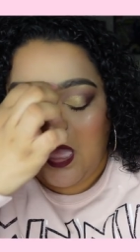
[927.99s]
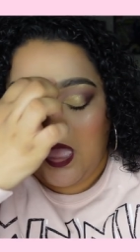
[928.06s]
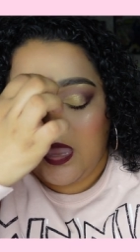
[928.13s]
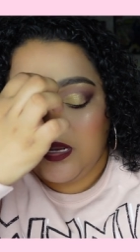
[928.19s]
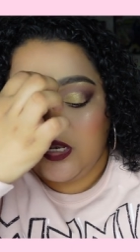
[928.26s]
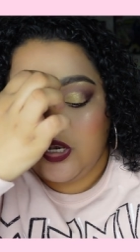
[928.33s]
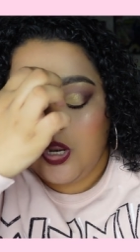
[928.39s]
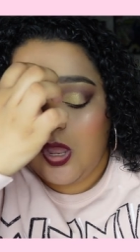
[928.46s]

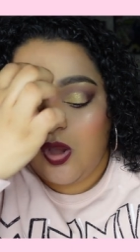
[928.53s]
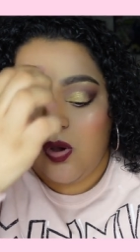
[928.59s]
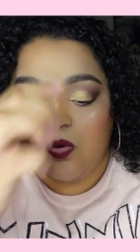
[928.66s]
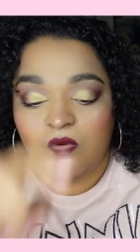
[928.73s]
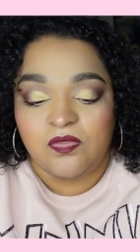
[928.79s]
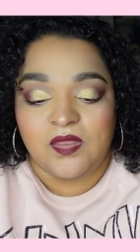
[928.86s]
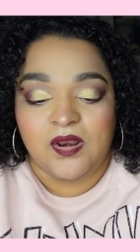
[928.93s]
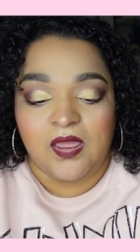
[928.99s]
I
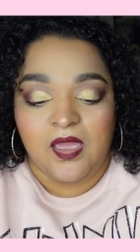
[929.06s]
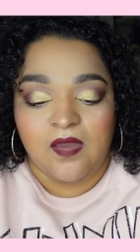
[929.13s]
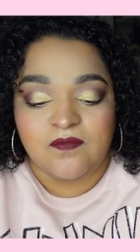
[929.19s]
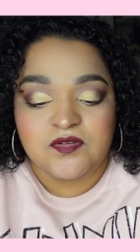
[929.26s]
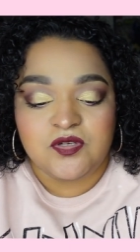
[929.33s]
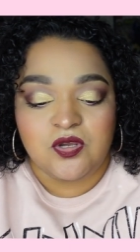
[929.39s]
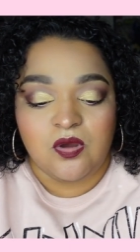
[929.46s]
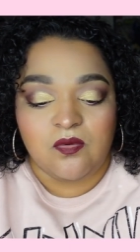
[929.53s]
know that I
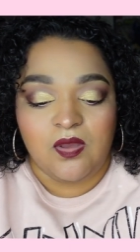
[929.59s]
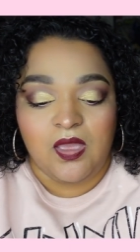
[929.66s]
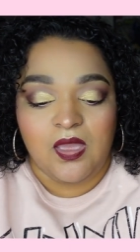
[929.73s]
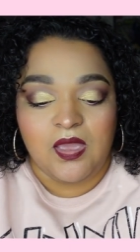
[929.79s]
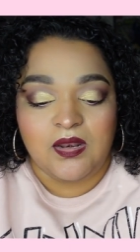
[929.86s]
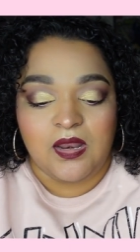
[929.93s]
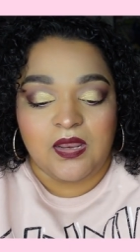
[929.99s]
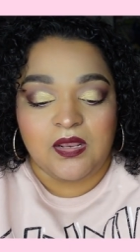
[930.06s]
have to go
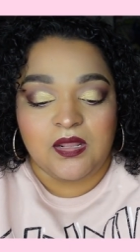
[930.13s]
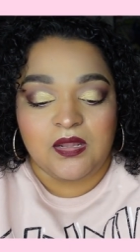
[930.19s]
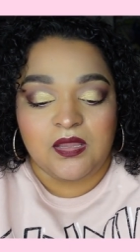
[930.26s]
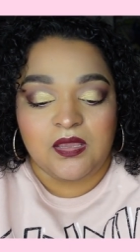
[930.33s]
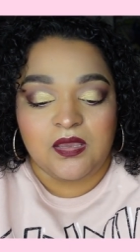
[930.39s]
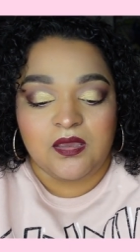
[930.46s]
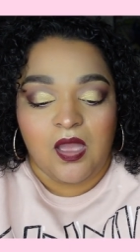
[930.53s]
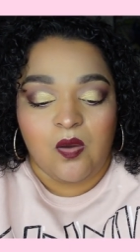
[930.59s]
ahead and
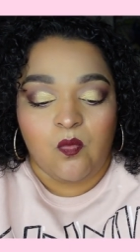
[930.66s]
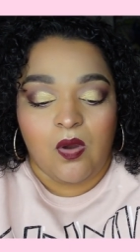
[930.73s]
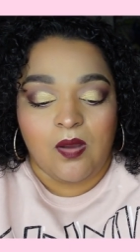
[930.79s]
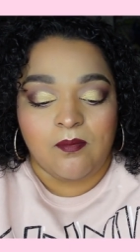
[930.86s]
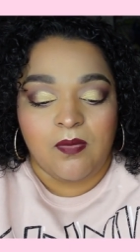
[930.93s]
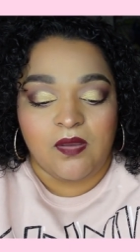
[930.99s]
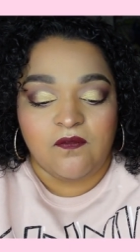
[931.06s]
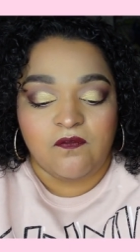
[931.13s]
click. I
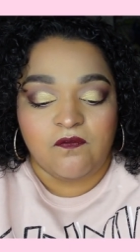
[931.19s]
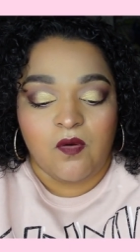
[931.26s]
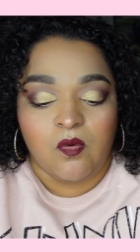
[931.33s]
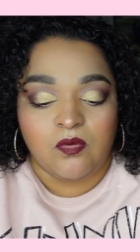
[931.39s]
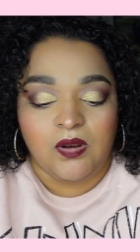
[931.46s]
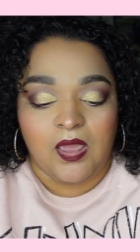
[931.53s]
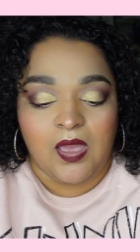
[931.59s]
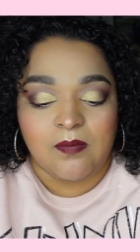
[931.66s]
want my
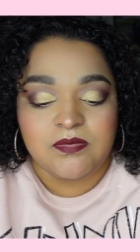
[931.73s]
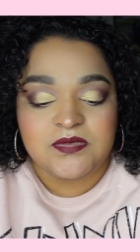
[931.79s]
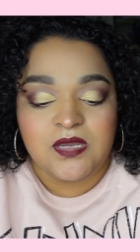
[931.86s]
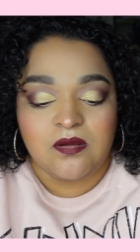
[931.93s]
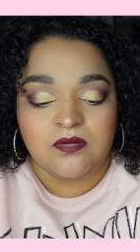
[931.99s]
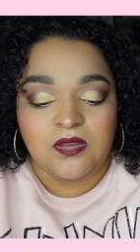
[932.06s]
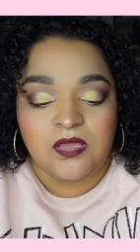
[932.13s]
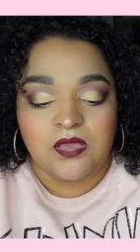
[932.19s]
phone app
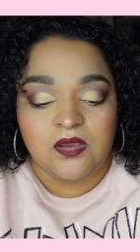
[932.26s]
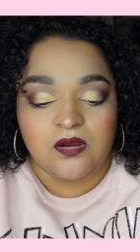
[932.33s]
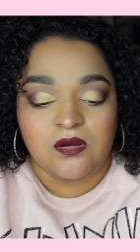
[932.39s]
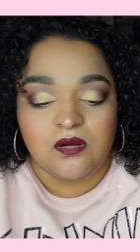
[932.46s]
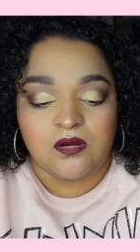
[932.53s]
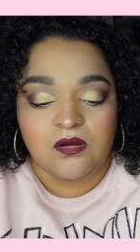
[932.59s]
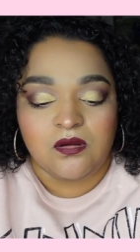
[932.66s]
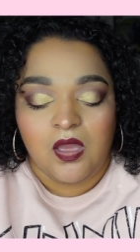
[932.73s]
down
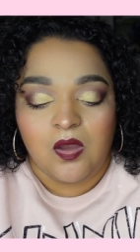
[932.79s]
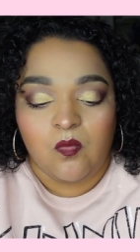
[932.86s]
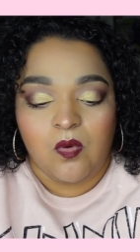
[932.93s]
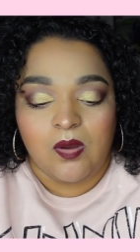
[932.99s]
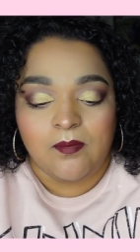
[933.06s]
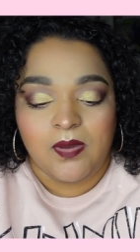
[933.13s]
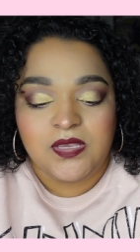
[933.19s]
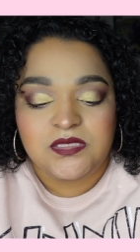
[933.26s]
here. I
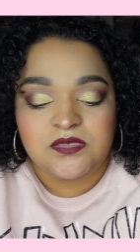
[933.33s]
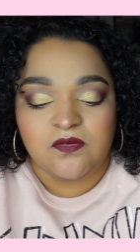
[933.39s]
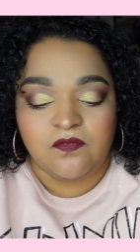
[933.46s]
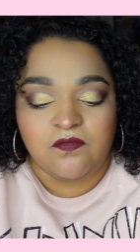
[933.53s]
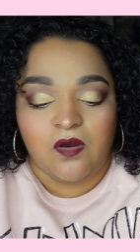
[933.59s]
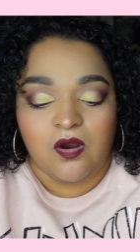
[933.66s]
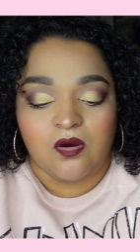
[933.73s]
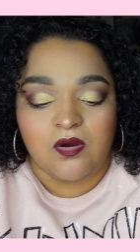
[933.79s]
want my
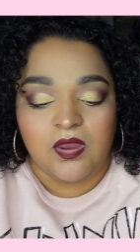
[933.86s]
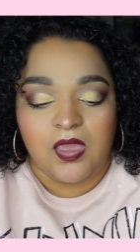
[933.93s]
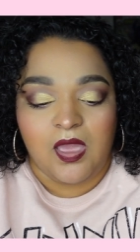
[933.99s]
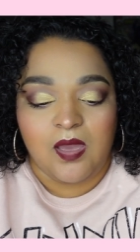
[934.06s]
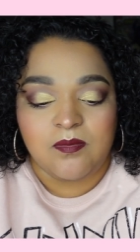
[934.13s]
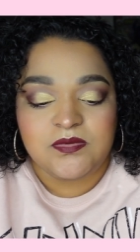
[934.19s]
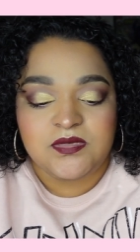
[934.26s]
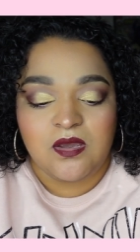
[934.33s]
Safari
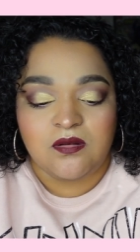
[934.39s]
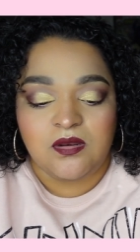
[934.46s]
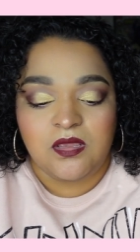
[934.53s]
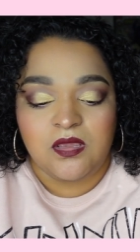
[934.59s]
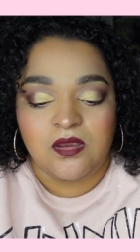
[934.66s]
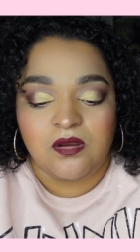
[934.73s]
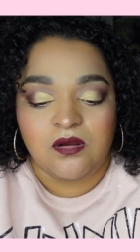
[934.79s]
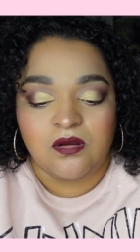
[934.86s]
app down
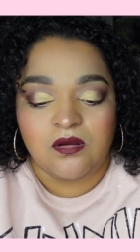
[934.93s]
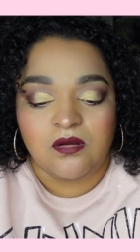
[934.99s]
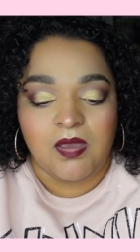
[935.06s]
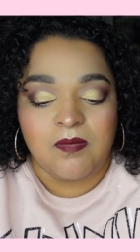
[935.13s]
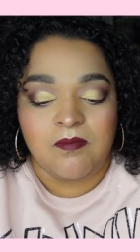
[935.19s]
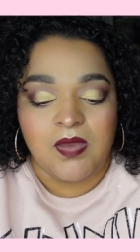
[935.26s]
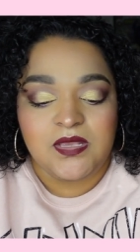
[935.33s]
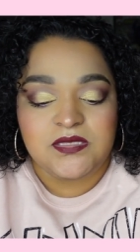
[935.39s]
here,
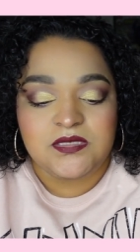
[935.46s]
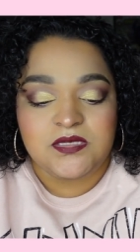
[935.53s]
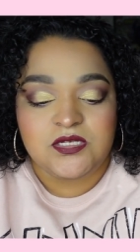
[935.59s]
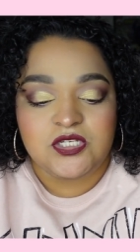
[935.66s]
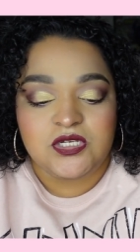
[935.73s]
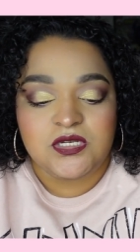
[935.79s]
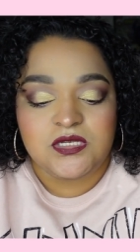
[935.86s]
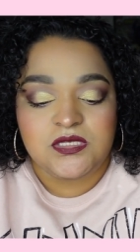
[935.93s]
my
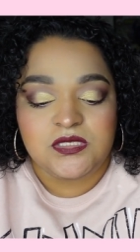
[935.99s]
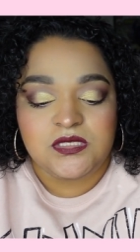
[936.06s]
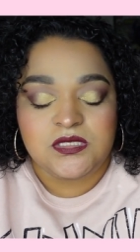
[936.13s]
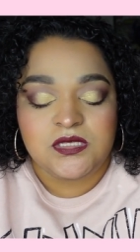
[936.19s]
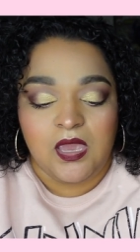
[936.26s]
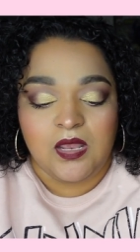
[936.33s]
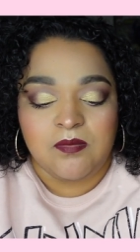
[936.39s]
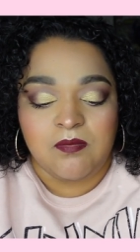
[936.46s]

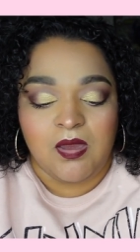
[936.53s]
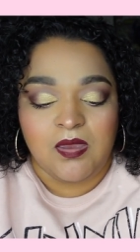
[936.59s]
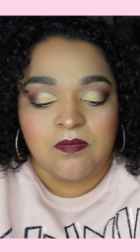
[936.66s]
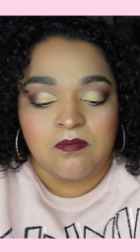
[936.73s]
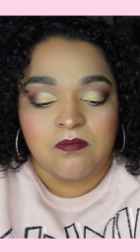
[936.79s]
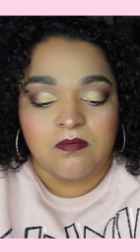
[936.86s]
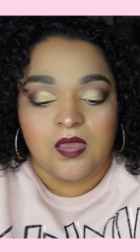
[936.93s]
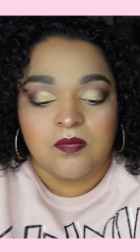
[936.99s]
messages and my
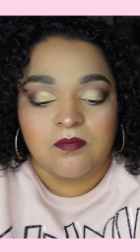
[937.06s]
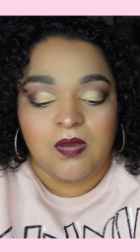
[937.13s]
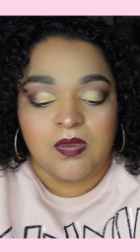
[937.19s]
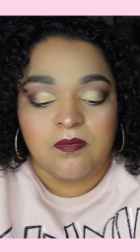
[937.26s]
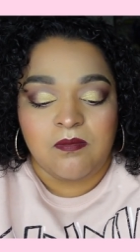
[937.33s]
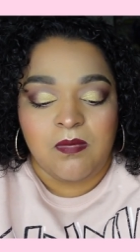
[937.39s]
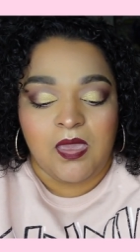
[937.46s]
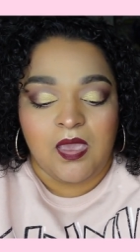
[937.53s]
and my
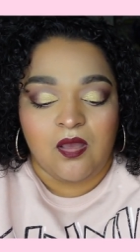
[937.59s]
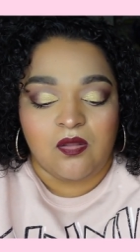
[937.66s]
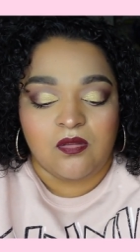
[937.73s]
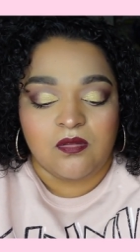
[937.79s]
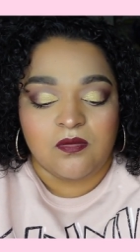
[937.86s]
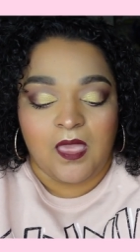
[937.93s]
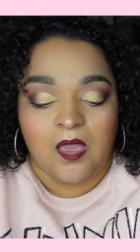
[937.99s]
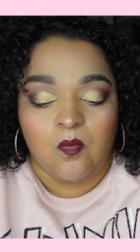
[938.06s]
mail.
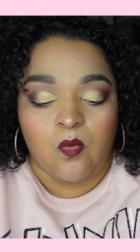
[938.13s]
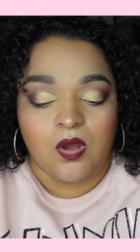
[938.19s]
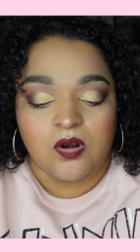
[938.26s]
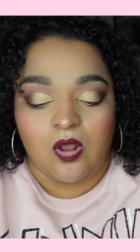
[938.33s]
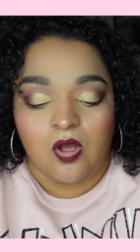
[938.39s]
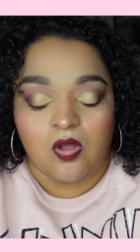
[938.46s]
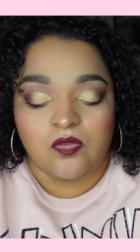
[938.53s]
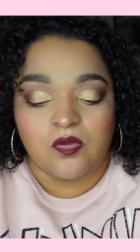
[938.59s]
I want
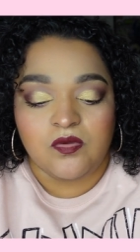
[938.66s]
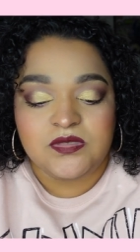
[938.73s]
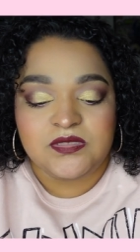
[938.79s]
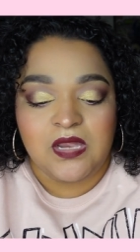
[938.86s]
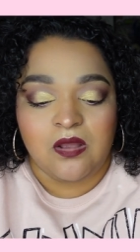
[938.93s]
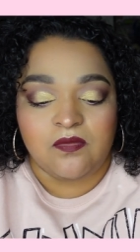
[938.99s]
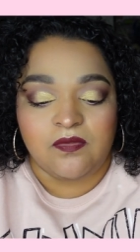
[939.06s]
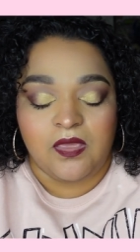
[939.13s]
all those
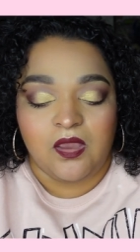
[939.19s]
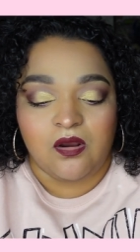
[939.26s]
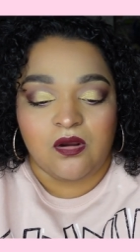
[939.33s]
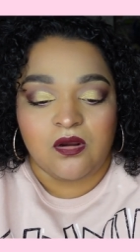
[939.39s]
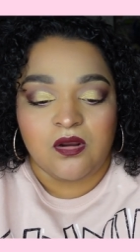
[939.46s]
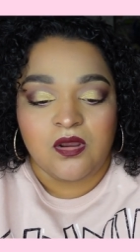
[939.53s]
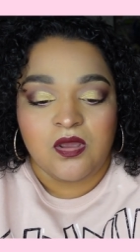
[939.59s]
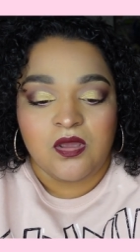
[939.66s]
down there.